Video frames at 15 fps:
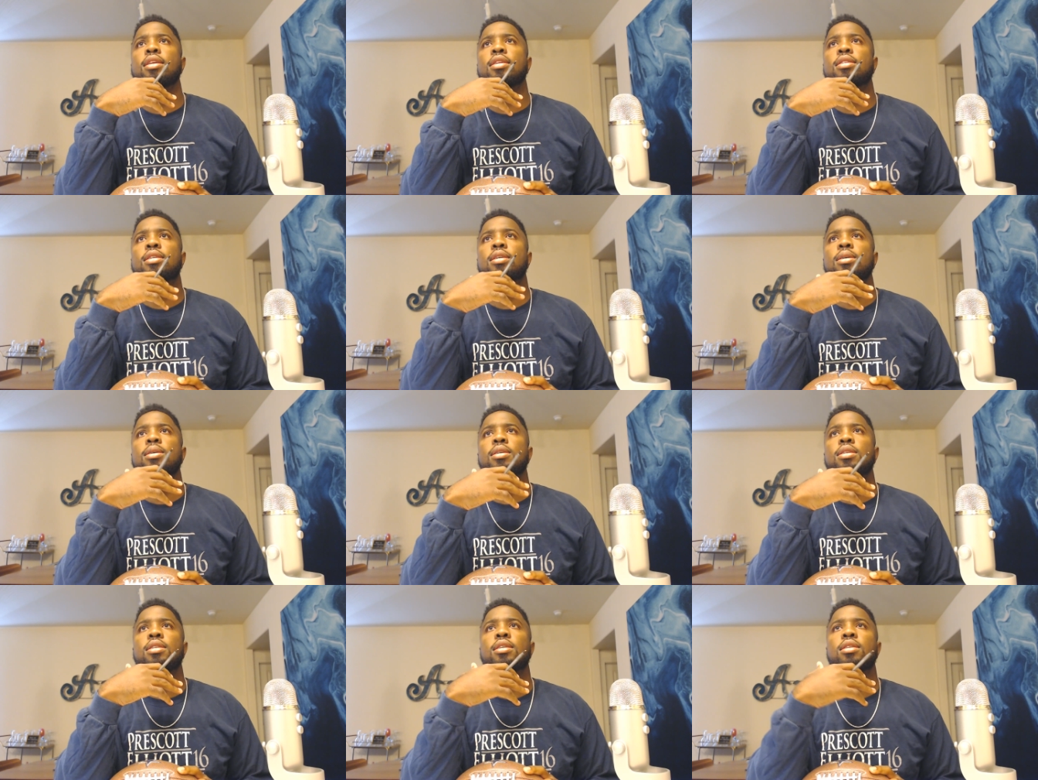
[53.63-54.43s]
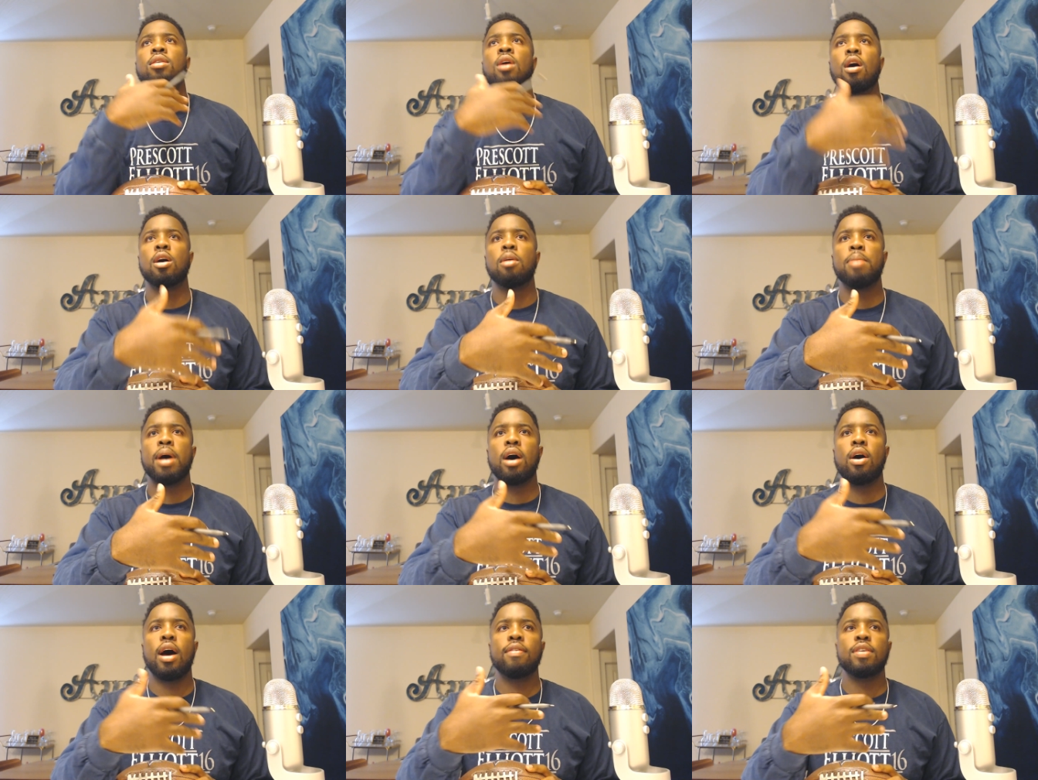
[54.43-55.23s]
to talk about,
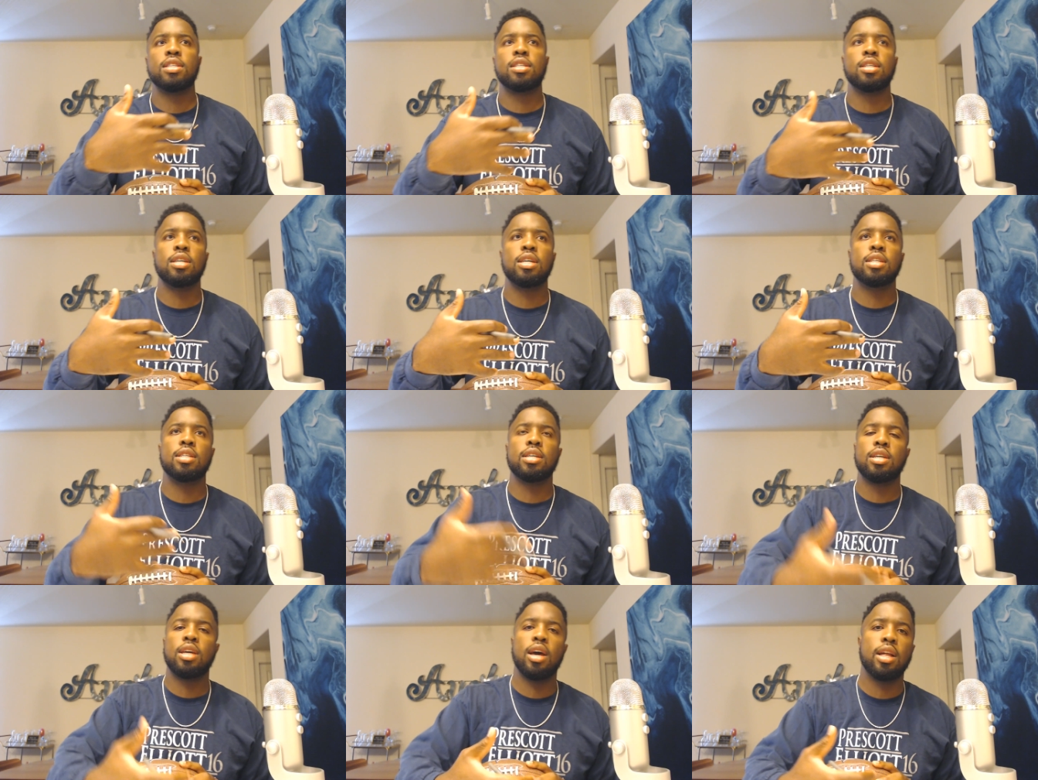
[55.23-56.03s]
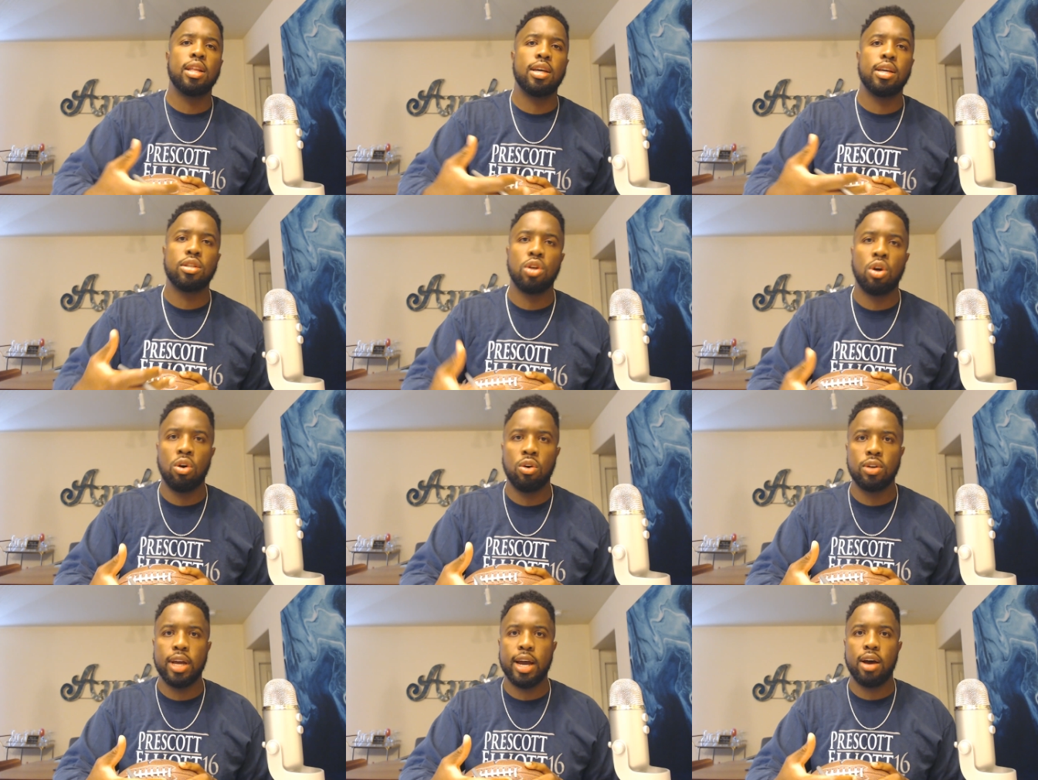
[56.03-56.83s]
obviously, Ezekiel Elliott's
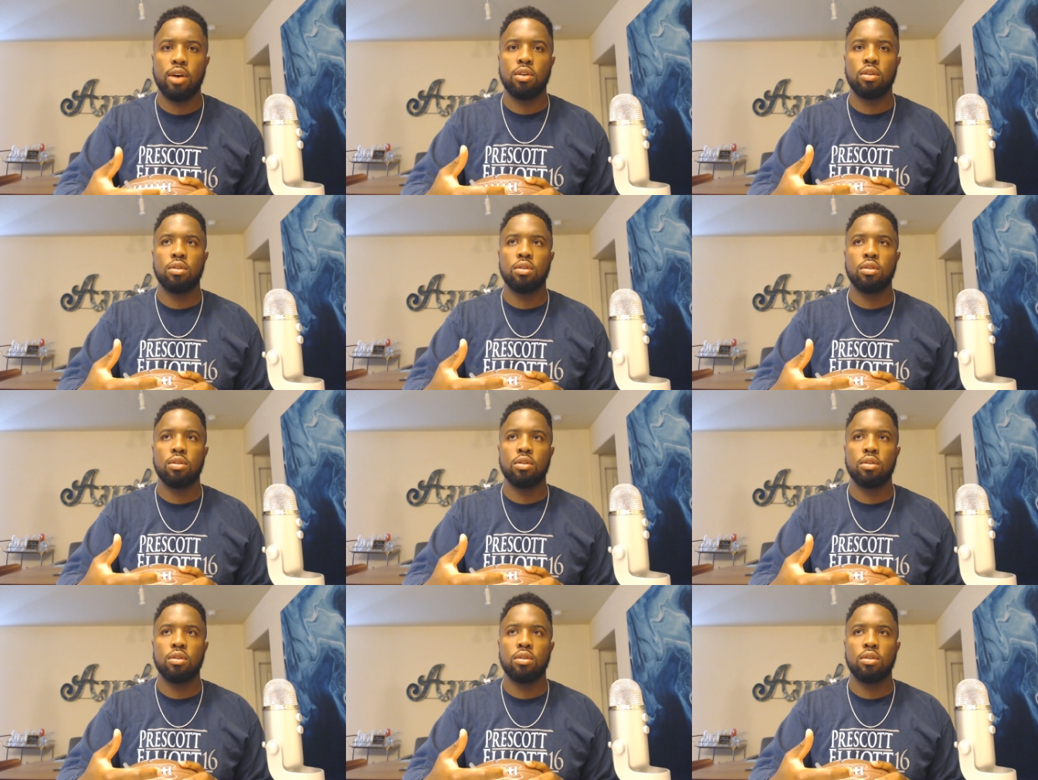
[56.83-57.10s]
holdout,